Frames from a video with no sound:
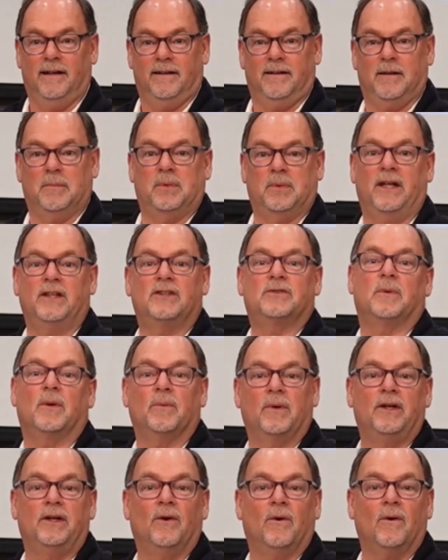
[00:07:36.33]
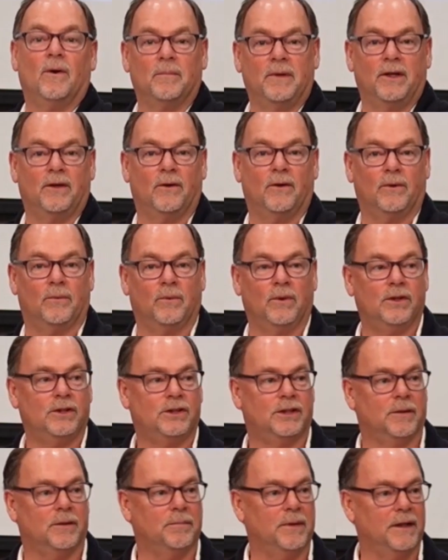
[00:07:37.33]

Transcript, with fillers: the place where we normally go to worship,